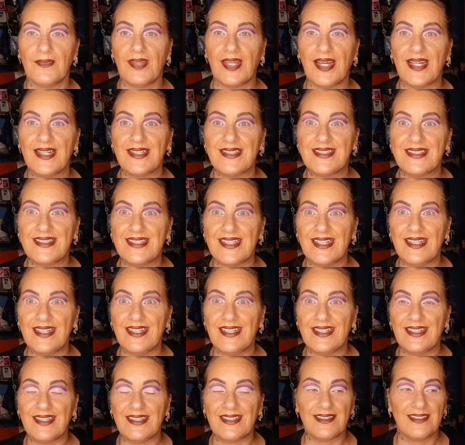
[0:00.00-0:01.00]
I did
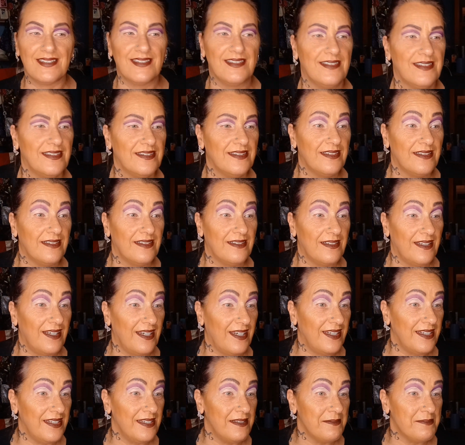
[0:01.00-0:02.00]
it.
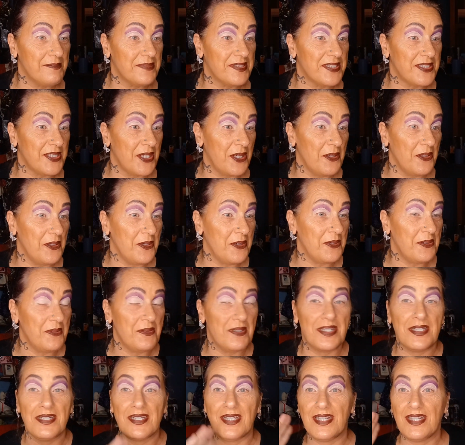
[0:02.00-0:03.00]
I am so
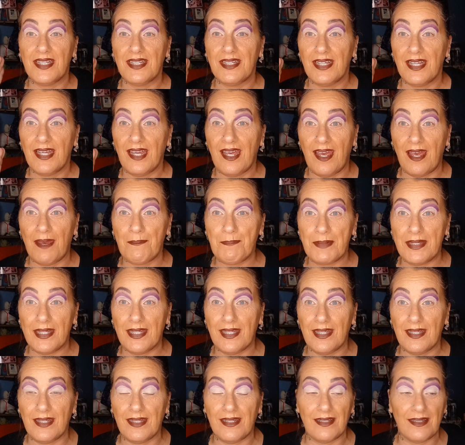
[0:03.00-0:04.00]

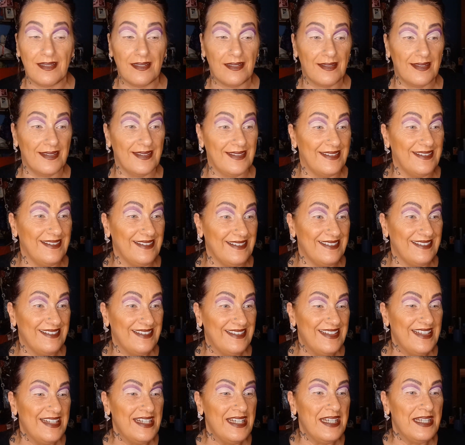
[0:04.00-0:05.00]
happy.
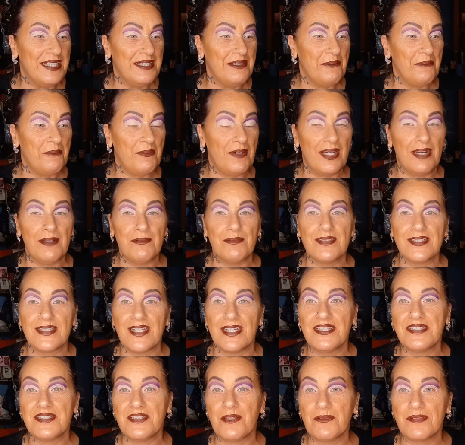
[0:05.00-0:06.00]
Why was
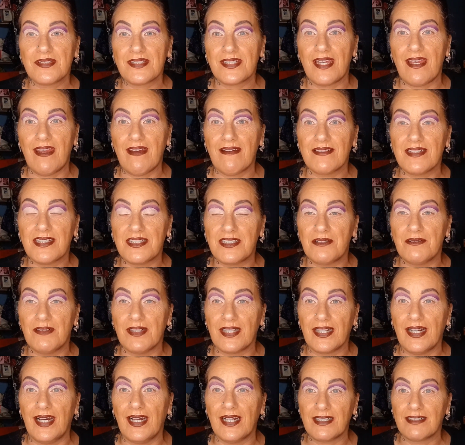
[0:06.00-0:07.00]
I so scared to do a
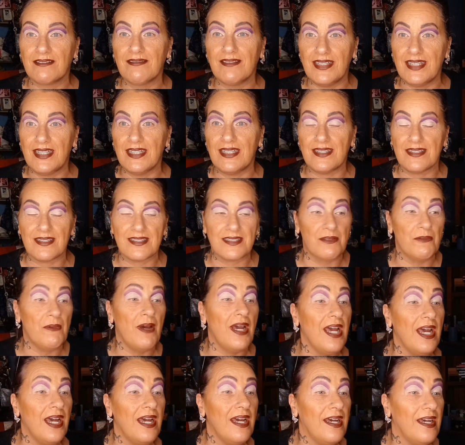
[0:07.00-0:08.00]
cut crease?
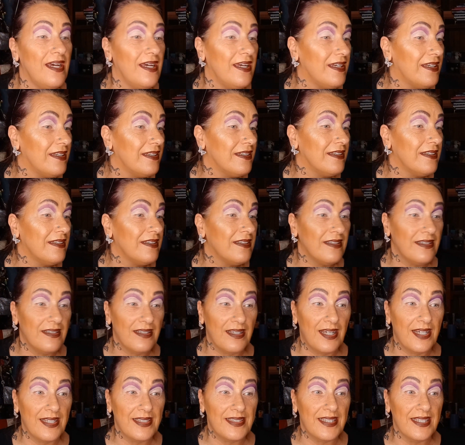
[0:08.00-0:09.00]
Why?
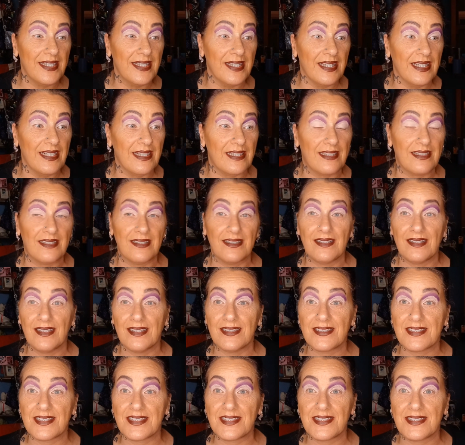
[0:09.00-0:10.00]
I did it.
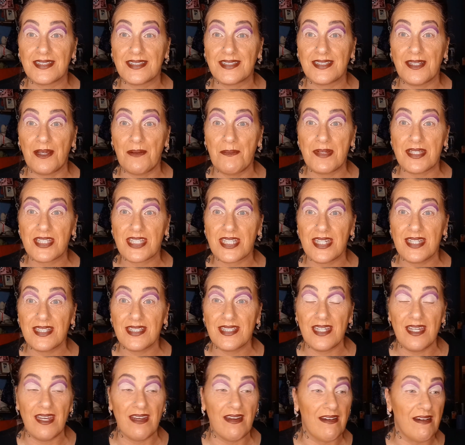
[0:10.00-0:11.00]
It's so much
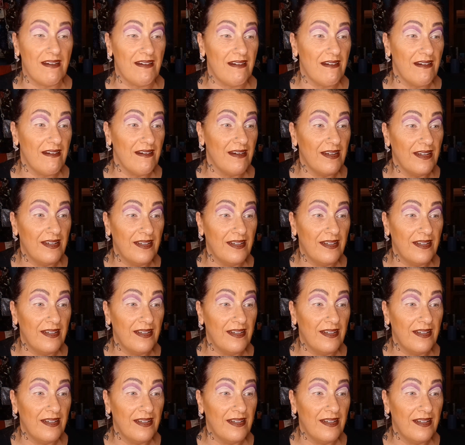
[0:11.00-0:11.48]
easier.